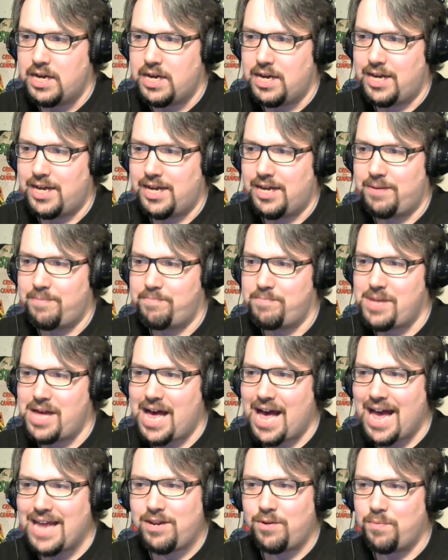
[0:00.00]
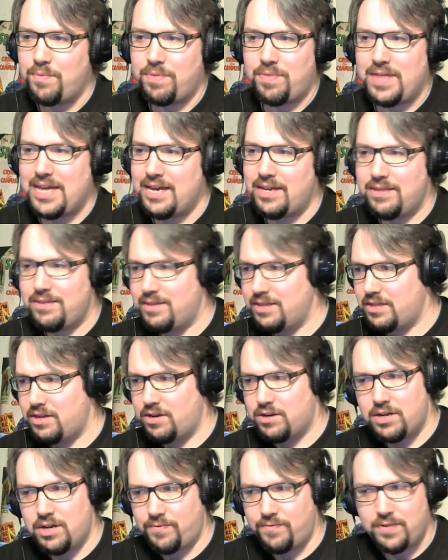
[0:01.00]
Um, I don't think that
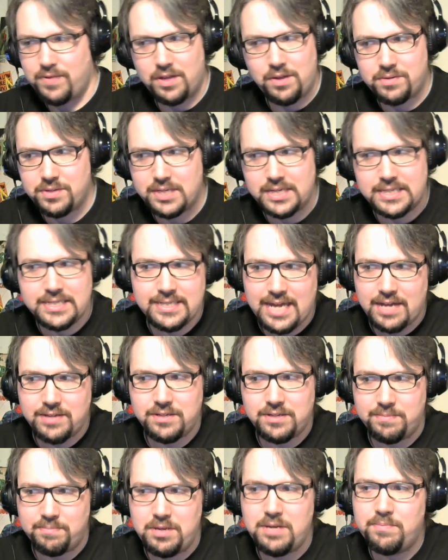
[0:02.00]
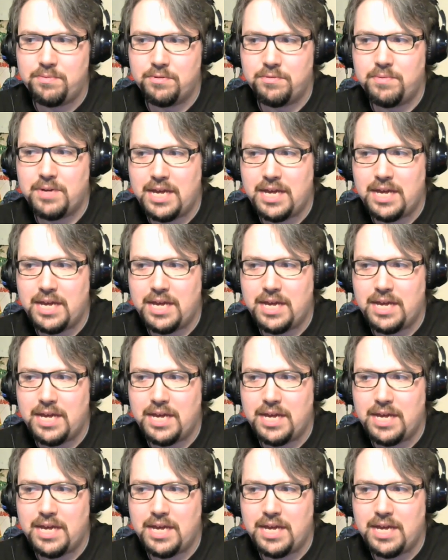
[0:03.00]
they're going to fill six thousand people,